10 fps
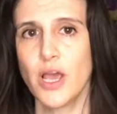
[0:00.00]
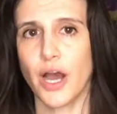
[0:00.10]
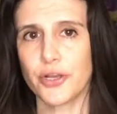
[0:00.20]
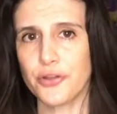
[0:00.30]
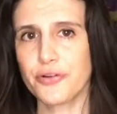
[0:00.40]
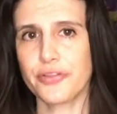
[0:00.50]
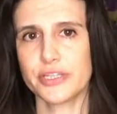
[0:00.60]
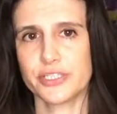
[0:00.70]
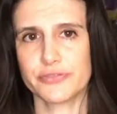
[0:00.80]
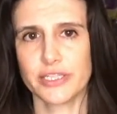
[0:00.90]
Another
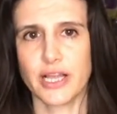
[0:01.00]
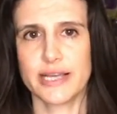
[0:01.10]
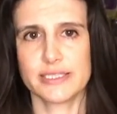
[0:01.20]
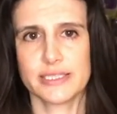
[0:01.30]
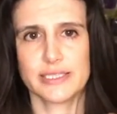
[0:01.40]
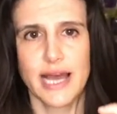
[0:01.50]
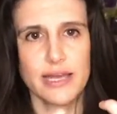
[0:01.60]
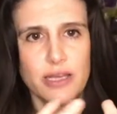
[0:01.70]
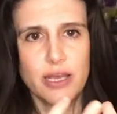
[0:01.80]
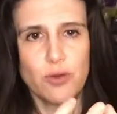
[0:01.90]
thing to realize is
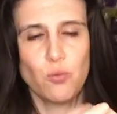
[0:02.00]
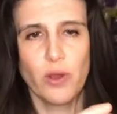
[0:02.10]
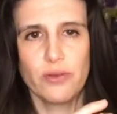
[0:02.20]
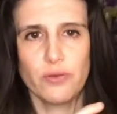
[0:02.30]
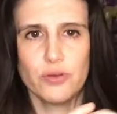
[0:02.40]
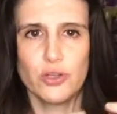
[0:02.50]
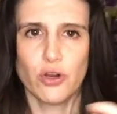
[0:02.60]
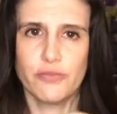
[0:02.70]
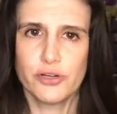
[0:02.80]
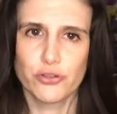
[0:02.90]
that when, you know,
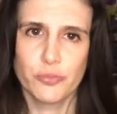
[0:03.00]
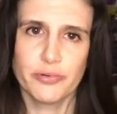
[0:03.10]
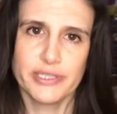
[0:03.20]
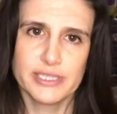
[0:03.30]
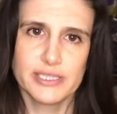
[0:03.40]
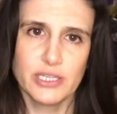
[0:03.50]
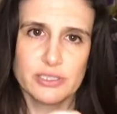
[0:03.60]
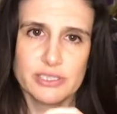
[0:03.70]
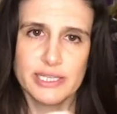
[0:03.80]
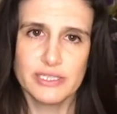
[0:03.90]
if a group brings a
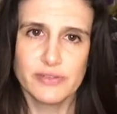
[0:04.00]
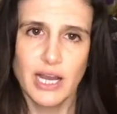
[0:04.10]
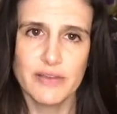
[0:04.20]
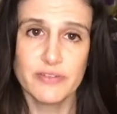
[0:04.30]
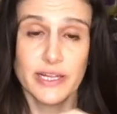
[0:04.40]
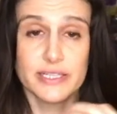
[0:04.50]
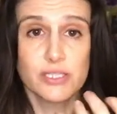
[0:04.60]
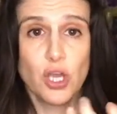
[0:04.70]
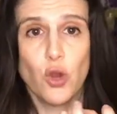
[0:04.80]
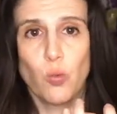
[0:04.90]
sense of
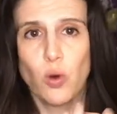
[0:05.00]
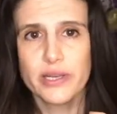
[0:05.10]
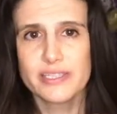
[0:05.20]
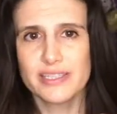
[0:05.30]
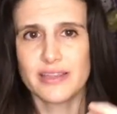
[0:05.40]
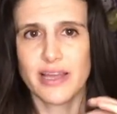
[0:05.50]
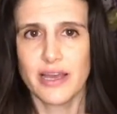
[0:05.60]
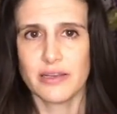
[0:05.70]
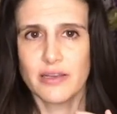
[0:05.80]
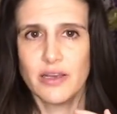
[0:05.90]
confidence, what is it
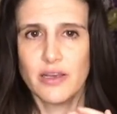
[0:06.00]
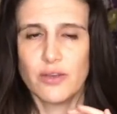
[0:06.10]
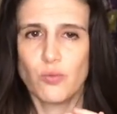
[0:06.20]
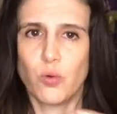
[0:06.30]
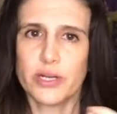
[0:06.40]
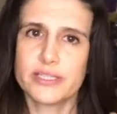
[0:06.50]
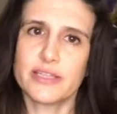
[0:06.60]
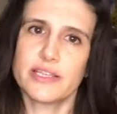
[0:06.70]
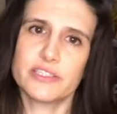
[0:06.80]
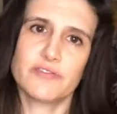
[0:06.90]
that
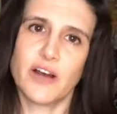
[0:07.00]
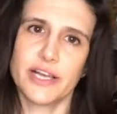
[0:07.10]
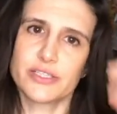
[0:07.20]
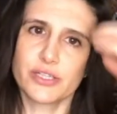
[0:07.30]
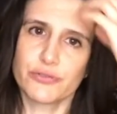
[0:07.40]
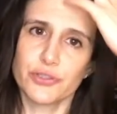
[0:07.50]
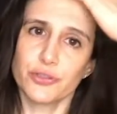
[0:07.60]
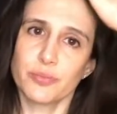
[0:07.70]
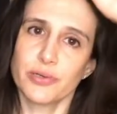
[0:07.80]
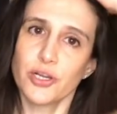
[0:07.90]
defines a
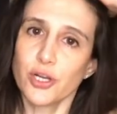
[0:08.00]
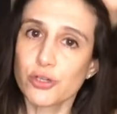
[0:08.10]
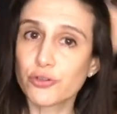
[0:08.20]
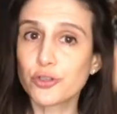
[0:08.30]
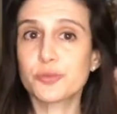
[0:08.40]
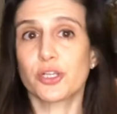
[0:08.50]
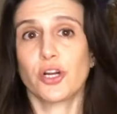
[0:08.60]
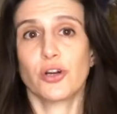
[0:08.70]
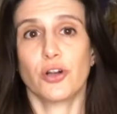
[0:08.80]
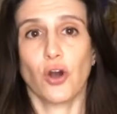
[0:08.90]
group? Groups
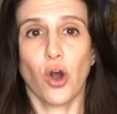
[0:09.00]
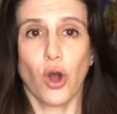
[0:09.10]
are